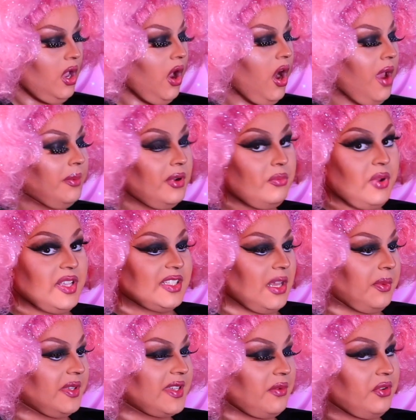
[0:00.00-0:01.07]
All right, I'm gonna raise
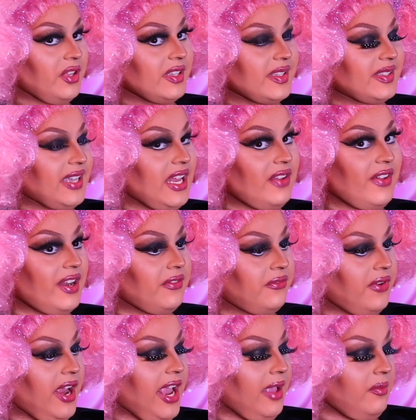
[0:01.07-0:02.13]
up because I realize it's kind of out of
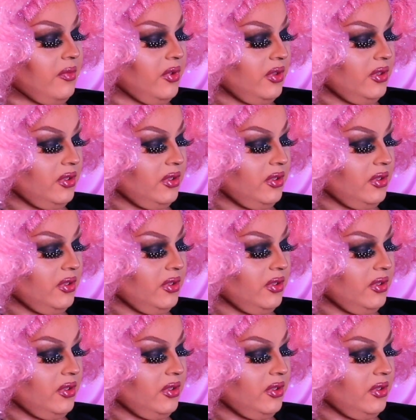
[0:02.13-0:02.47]
frame.